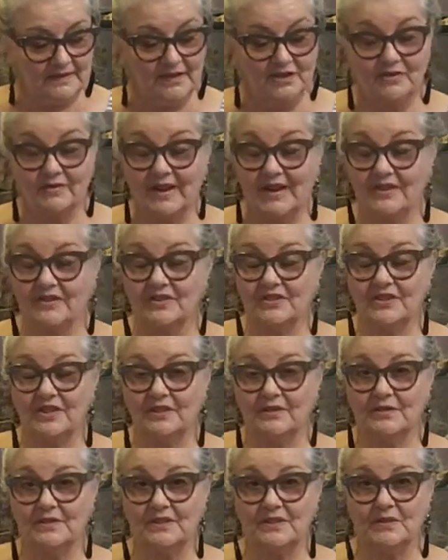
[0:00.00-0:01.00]

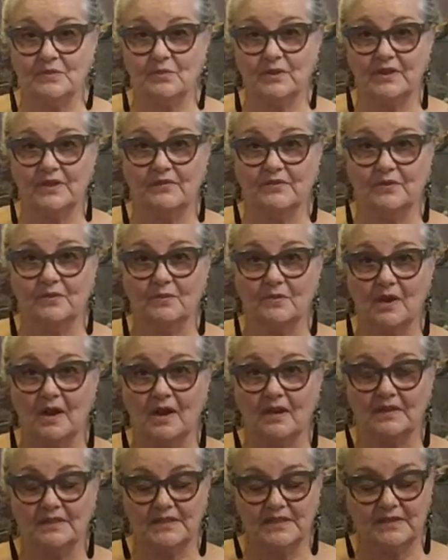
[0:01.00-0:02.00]
Dragonstones, these wonderful
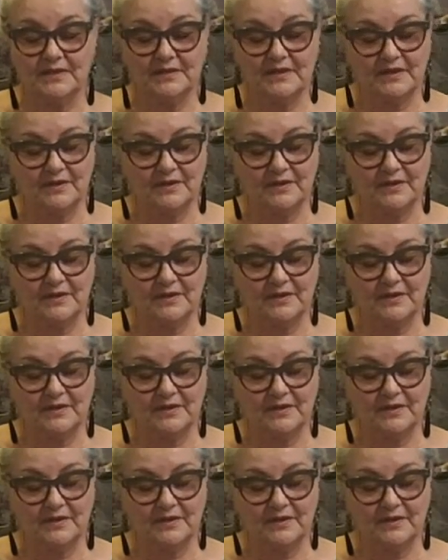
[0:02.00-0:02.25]
rocks here at